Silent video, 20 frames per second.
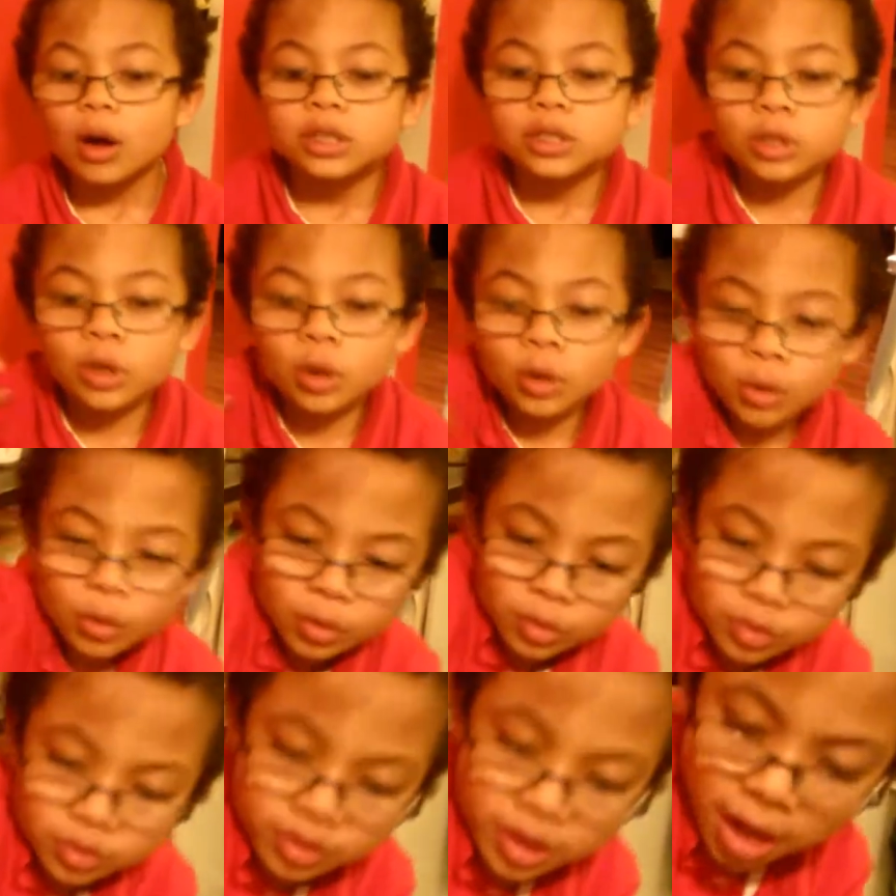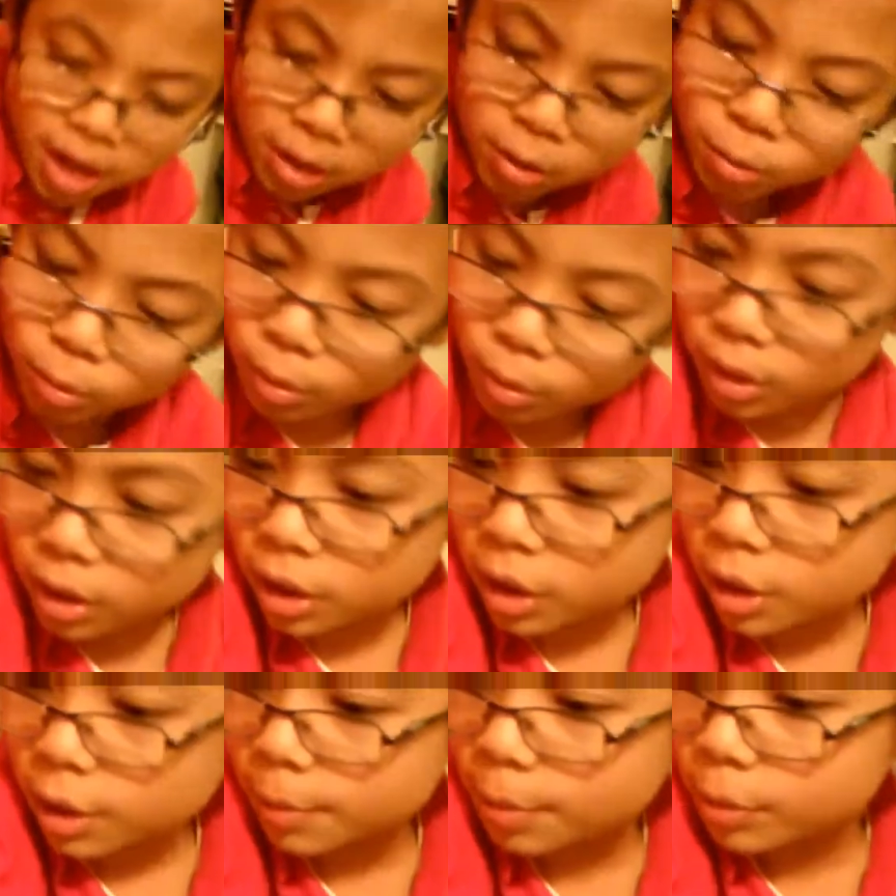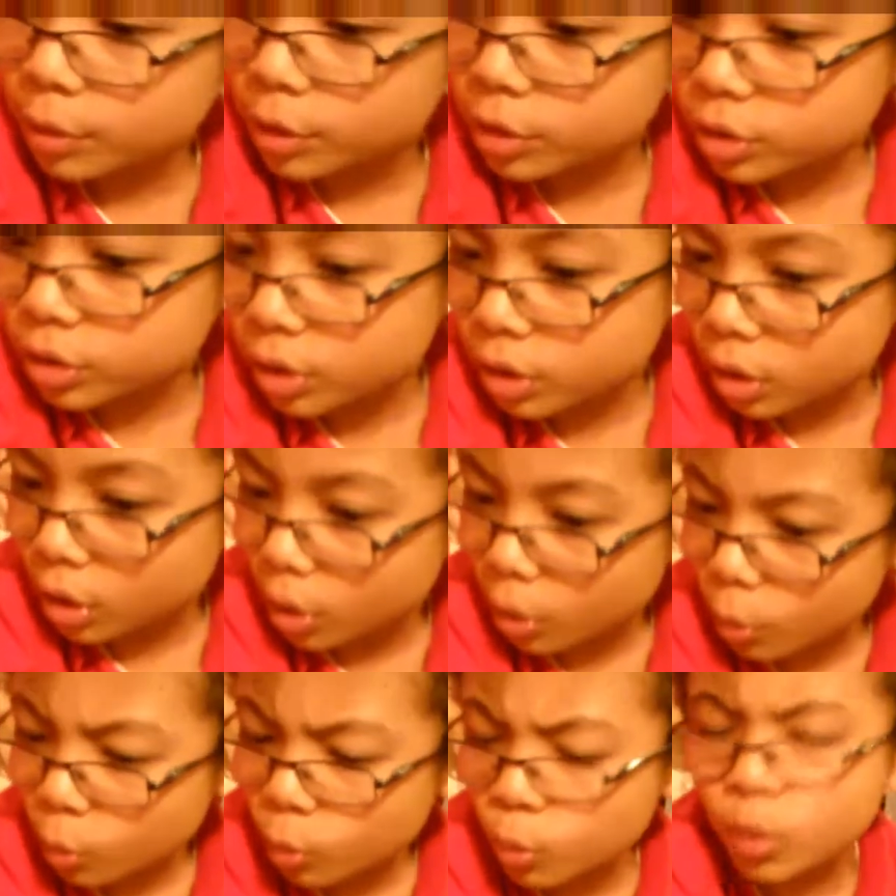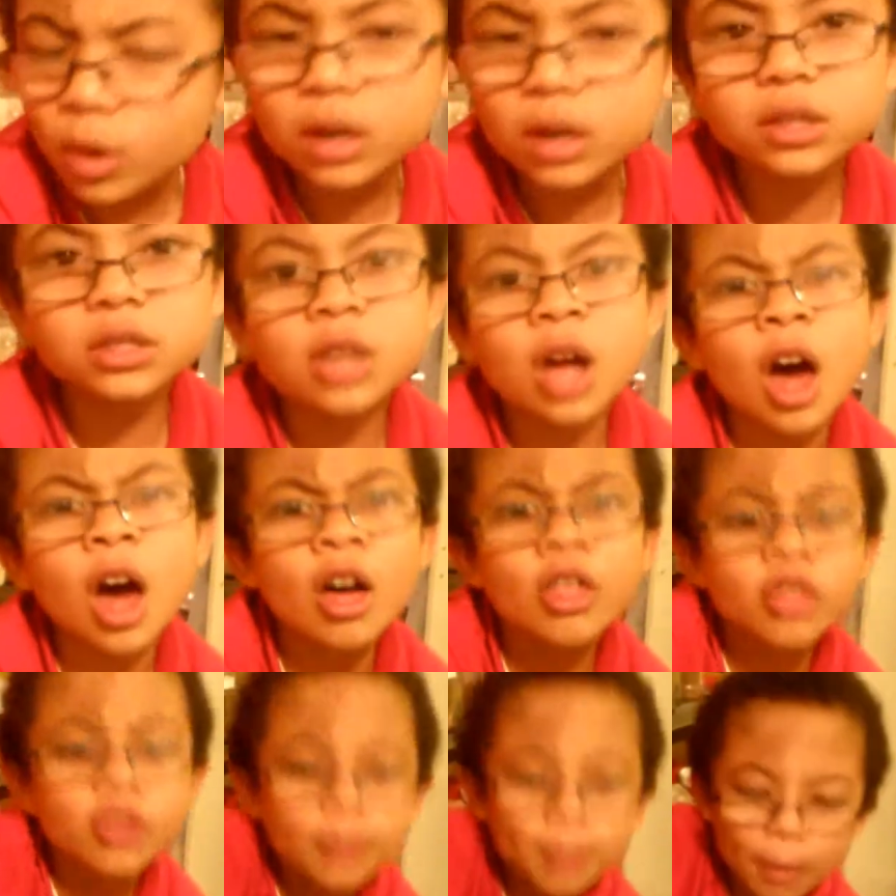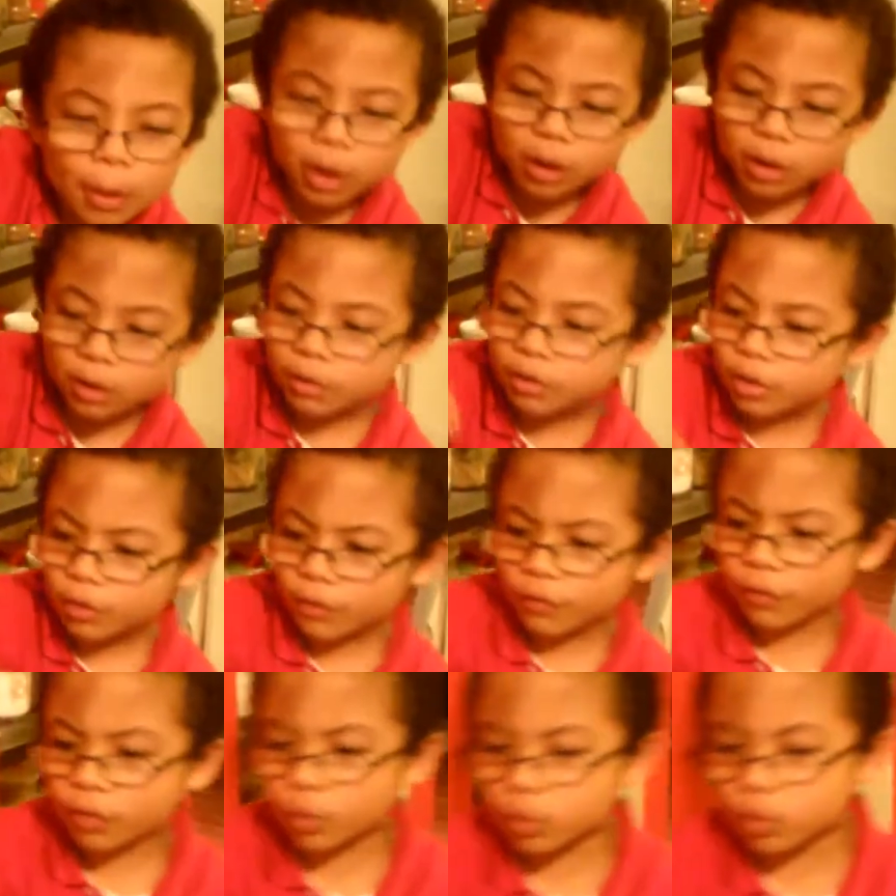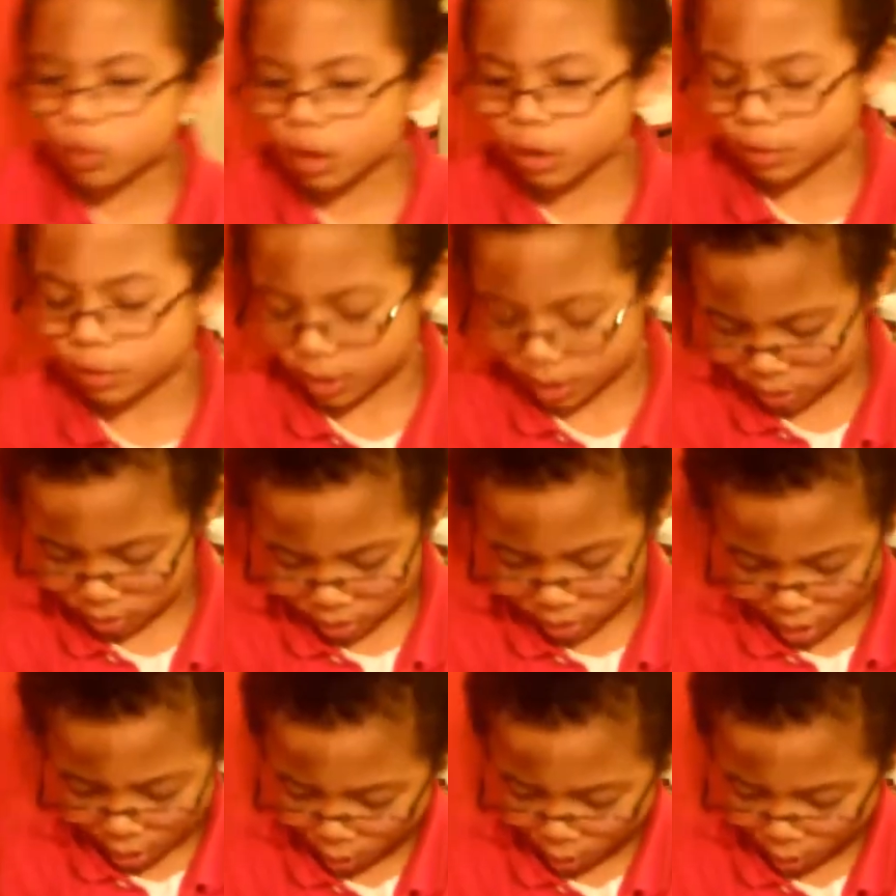So then we're gonna put where's the other part of the food coloring?